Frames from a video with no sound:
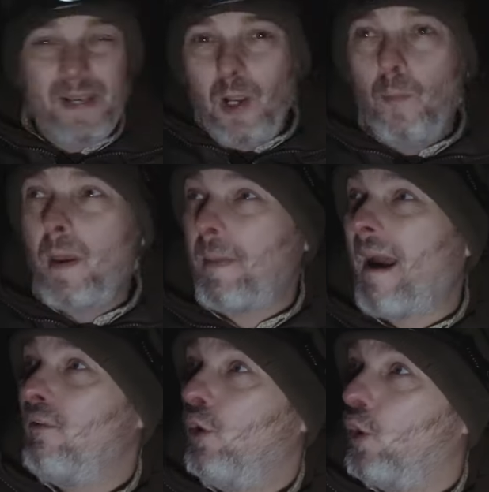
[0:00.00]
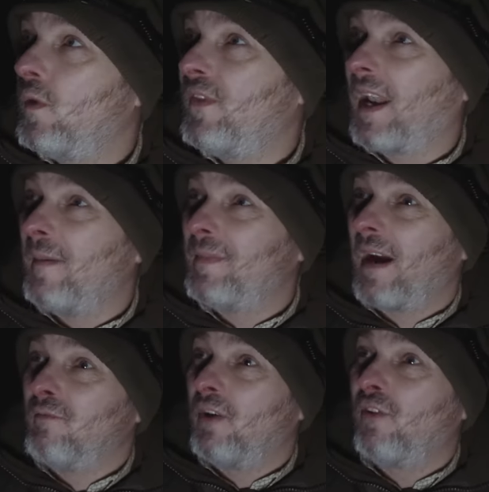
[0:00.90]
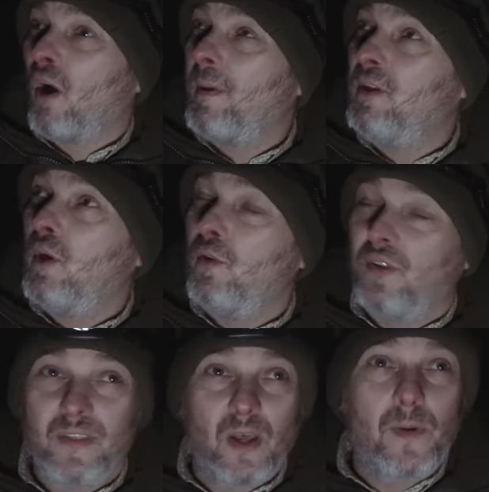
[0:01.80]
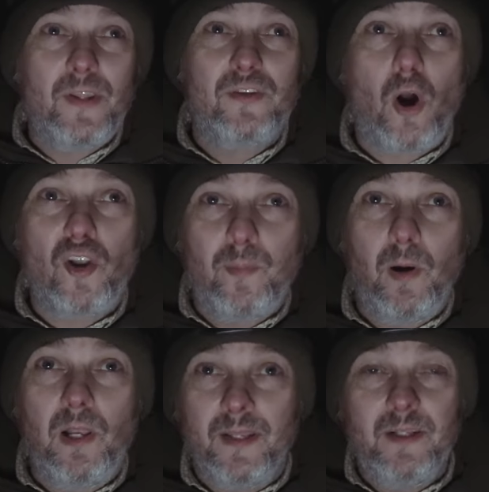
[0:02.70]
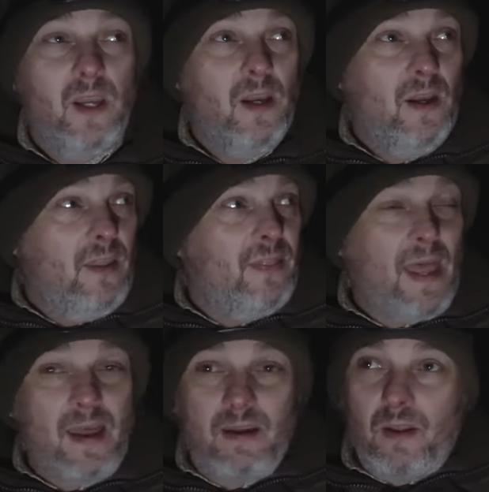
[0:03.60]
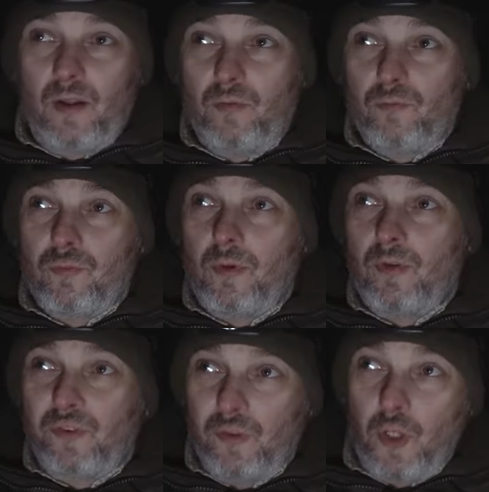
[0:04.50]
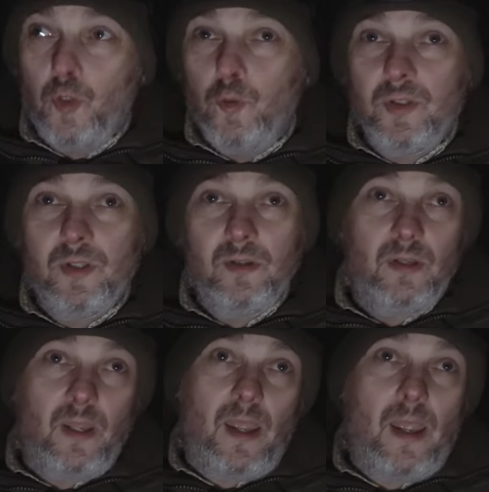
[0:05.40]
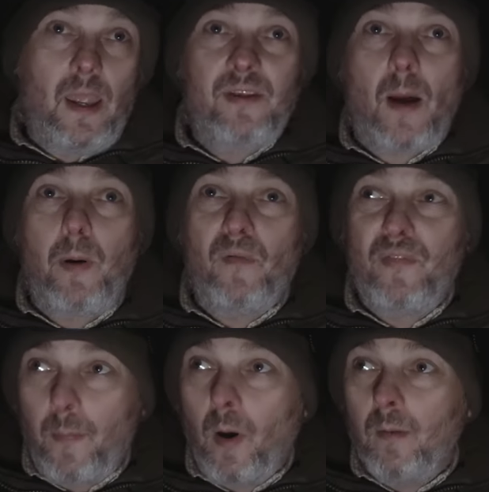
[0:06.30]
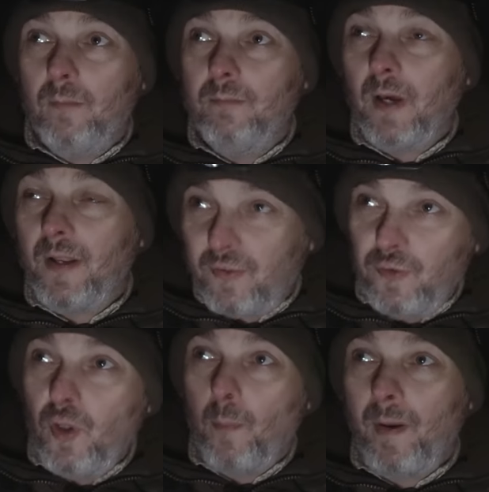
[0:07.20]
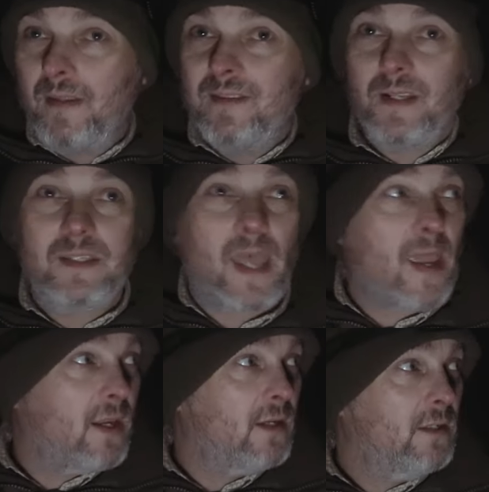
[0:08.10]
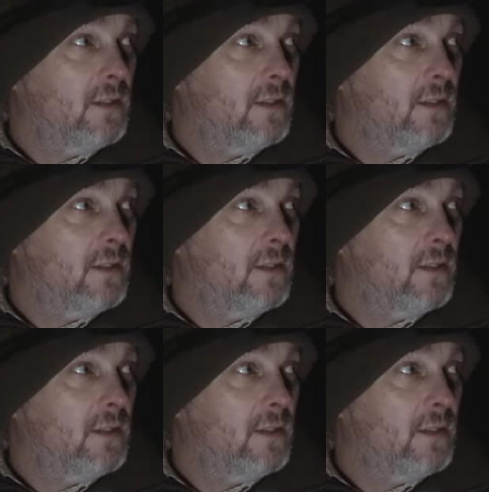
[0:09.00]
been a little bit paranoid with the clip down rigs that I've been using, that when the tide's pulling, that snood is up off the bottom and it's not pinned to the deck.